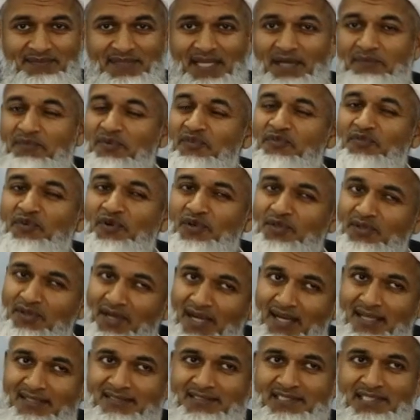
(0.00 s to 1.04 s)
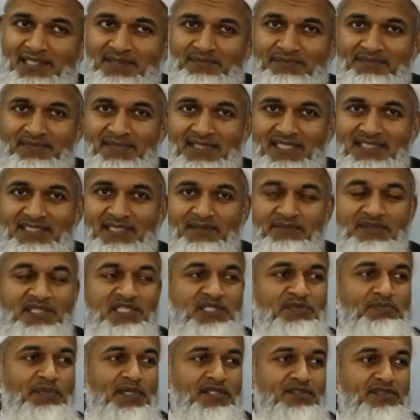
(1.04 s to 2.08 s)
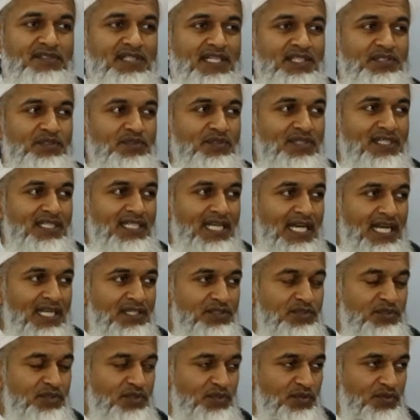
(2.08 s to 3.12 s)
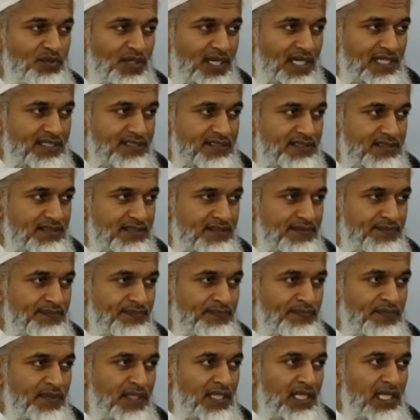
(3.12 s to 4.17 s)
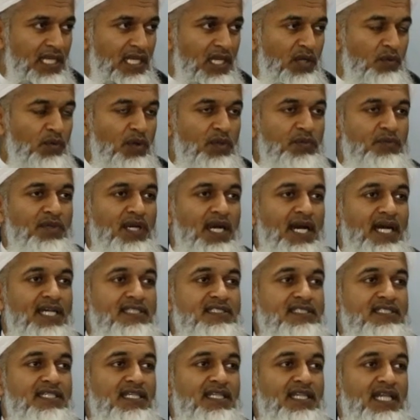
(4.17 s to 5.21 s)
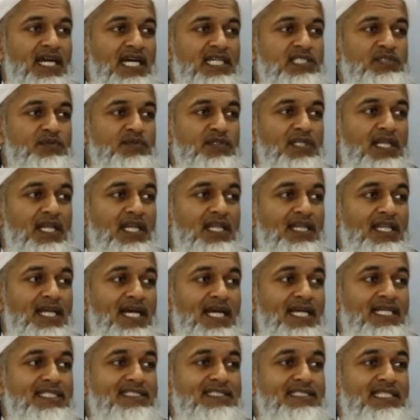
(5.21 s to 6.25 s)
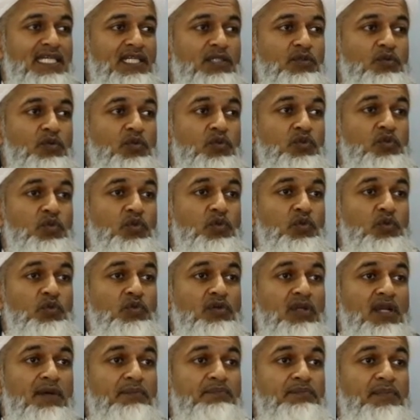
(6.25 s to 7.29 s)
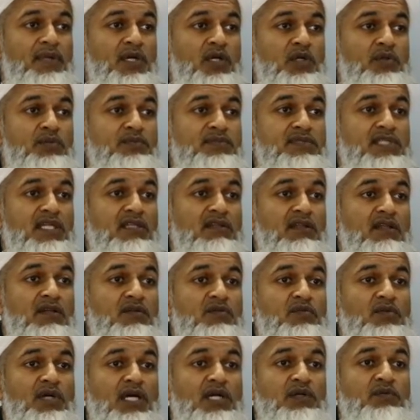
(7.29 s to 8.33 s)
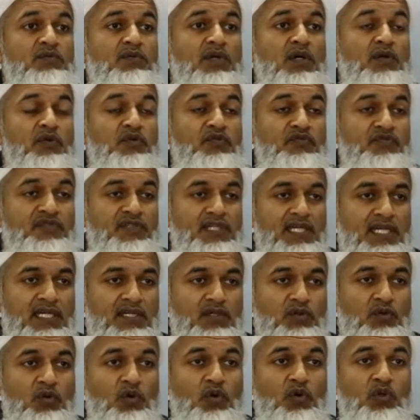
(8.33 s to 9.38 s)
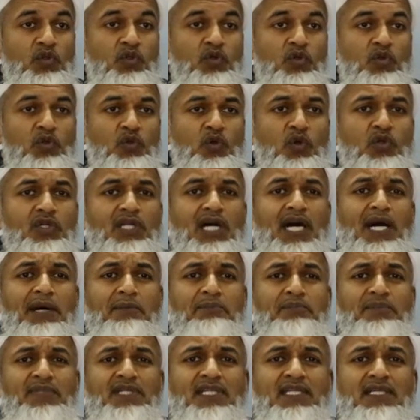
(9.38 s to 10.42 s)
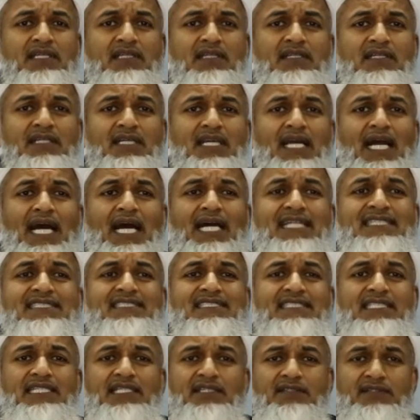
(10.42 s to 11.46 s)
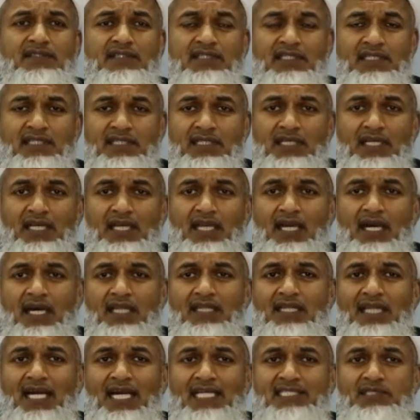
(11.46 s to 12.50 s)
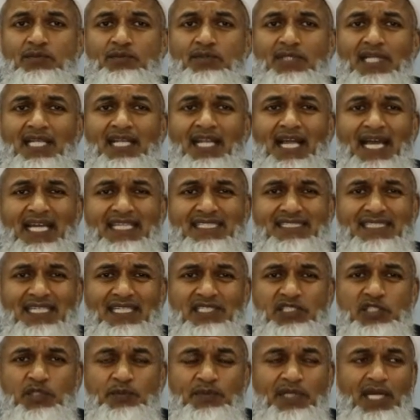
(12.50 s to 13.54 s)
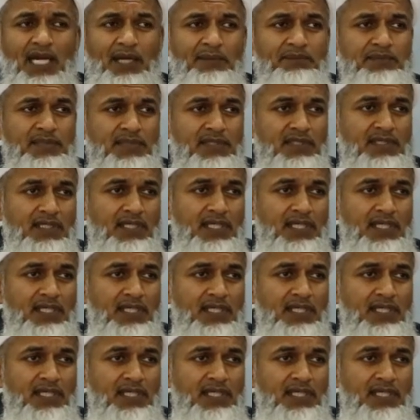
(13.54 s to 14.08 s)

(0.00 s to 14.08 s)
Now before you ask him, there's something special that you can add to your du'as. When we're asking Allah azza wa jalla, Allah has said, Udu'u Rabbakum tadarrou'a wa khufiya. Call your Lord humbly and secretly. Allah azza wa jalla likes us to be humble.